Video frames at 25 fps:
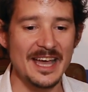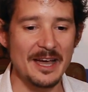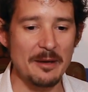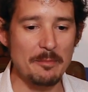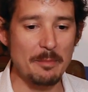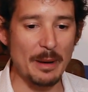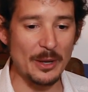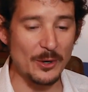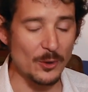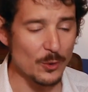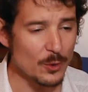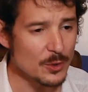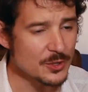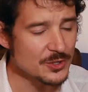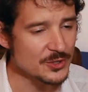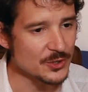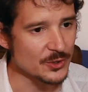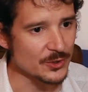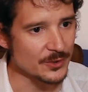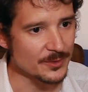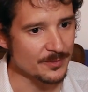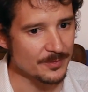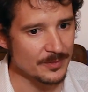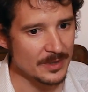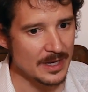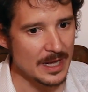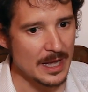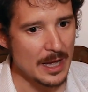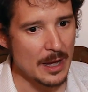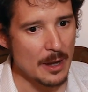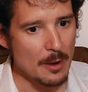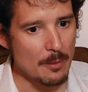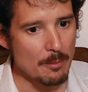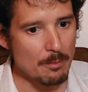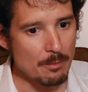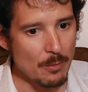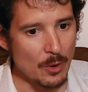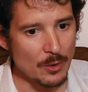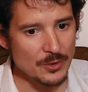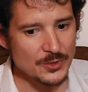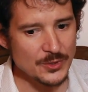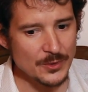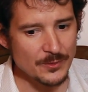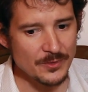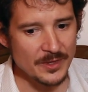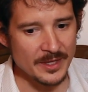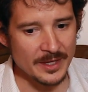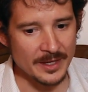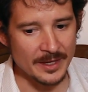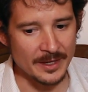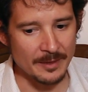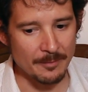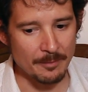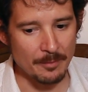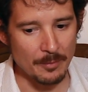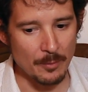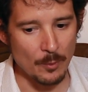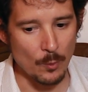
But also, most of the